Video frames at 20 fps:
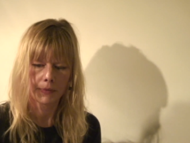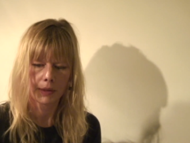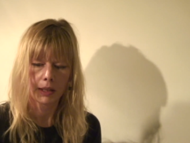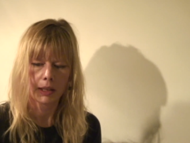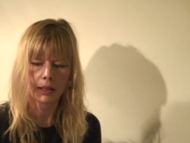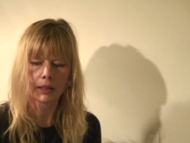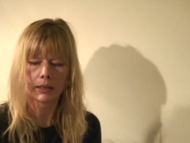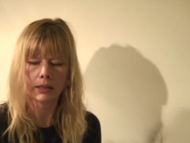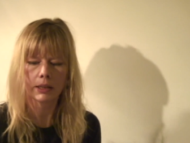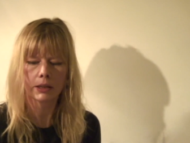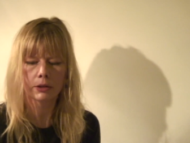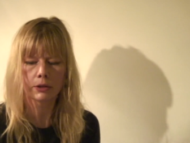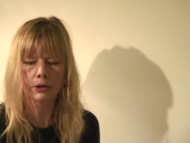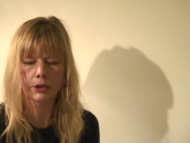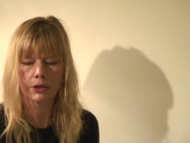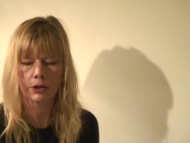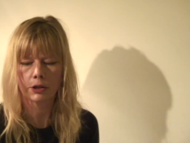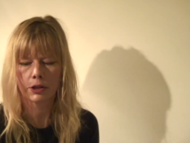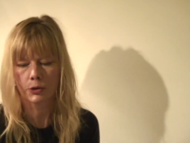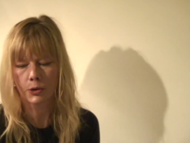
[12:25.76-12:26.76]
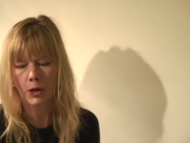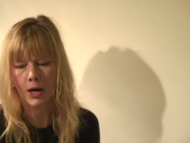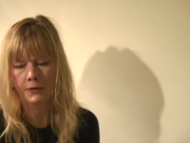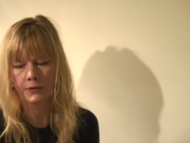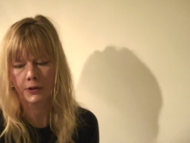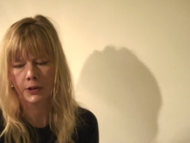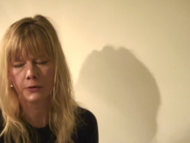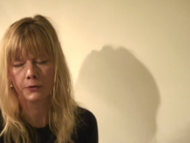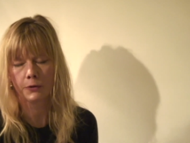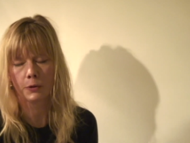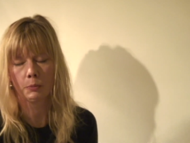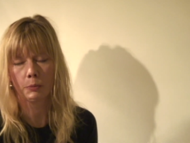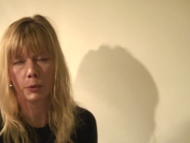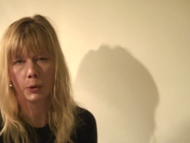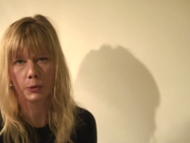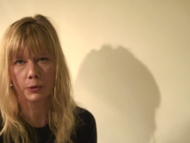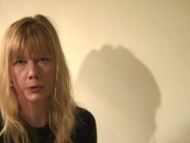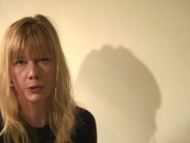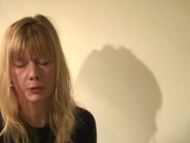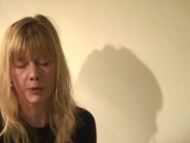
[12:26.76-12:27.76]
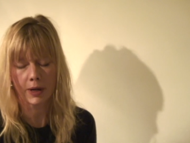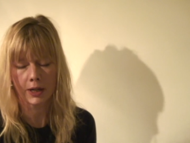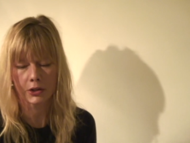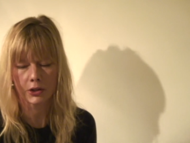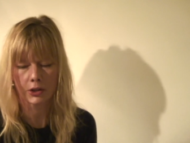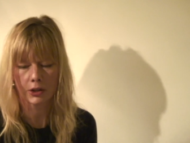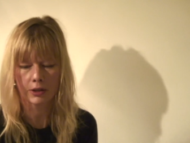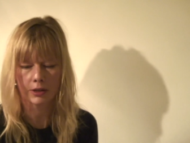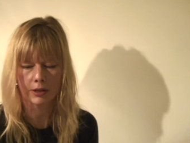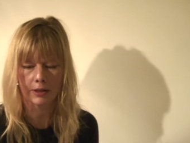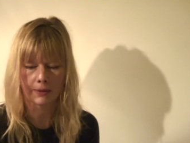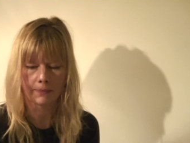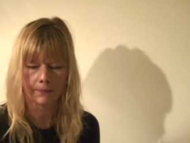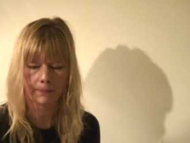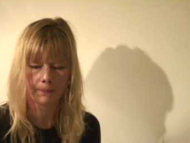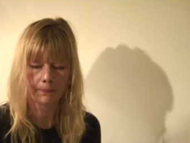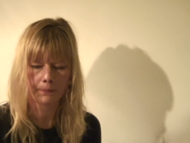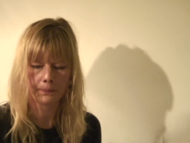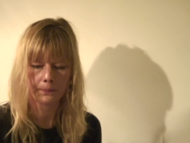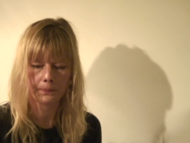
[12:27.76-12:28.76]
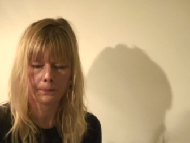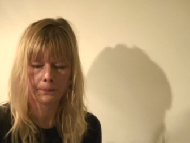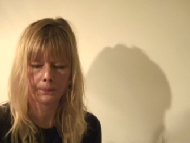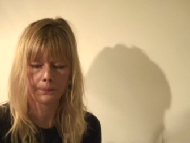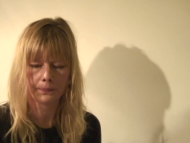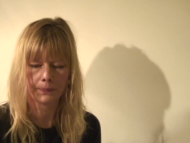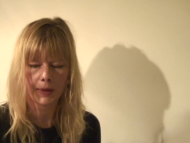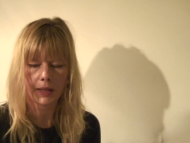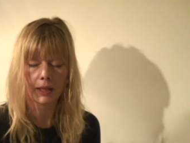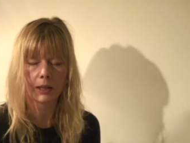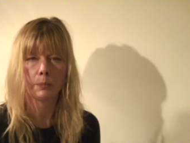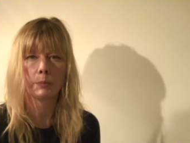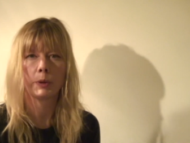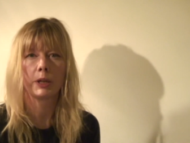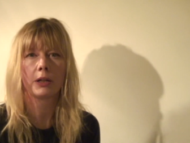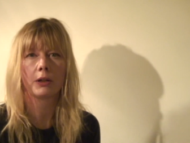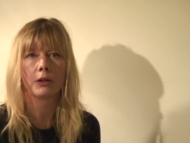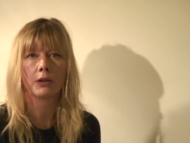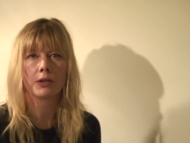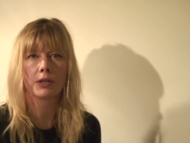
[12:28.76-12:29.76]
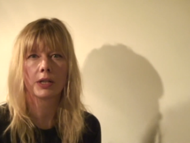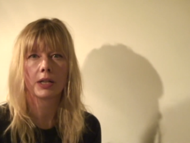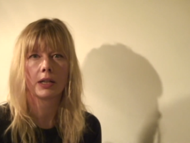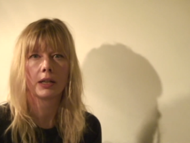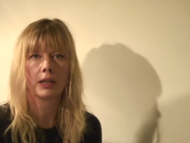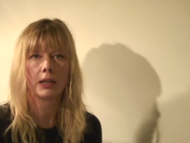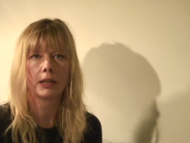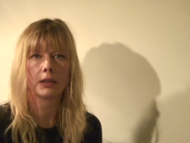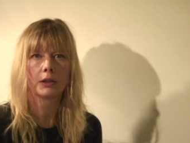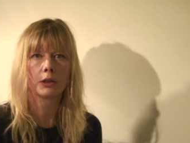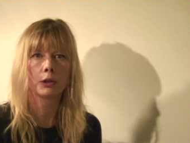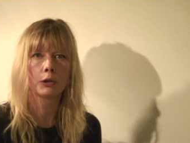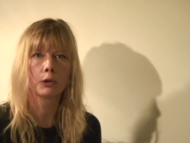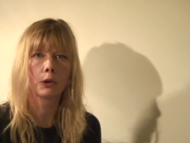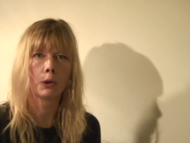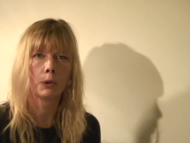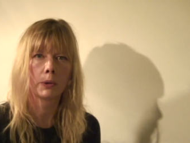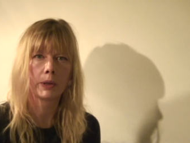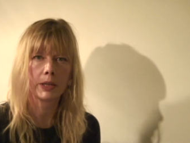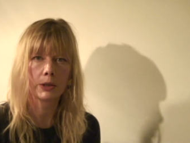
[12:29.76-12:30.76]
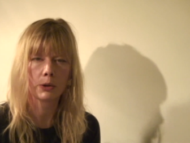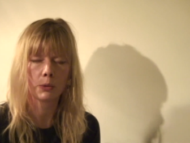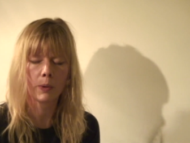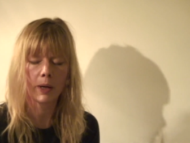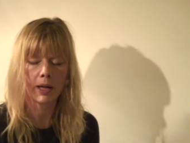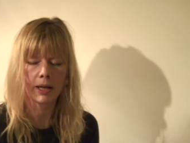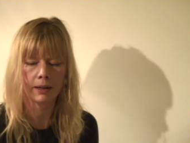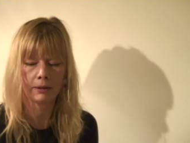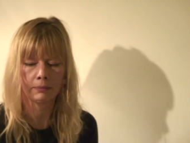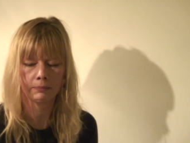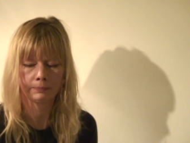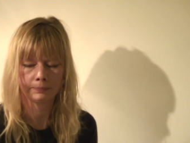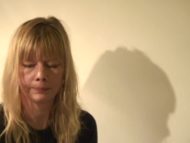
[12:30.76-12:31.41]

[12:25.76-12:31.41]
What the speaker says: It yields to traffic from both directions. It appears it could go either way.